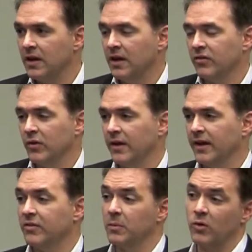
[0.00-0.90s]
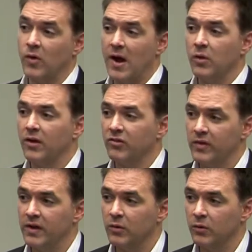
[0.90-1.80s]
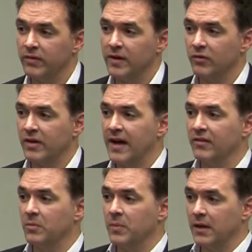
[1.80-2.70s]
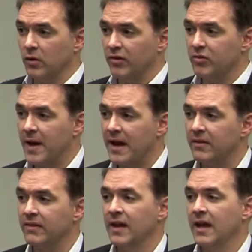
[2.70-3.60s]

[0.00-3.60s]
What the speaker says: So unlike some of the ground launch vehicles that are tied to big launch pads,